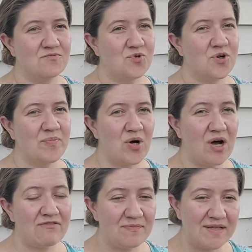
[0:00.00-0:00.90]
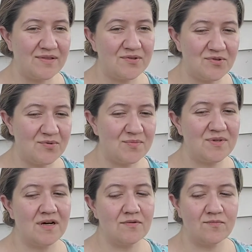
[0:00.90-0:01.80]
warp off my loom
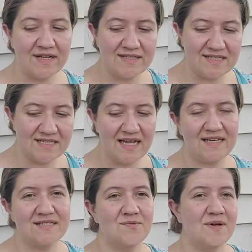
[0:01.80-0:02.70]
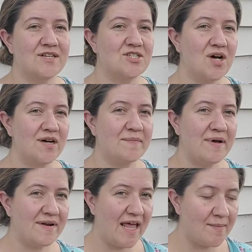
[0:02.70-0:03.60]
on Wednesday so we can talk
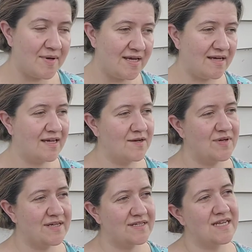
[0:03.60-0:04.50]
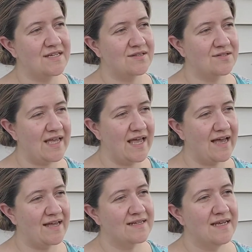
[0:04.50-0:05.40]
about hemming and we can take a look at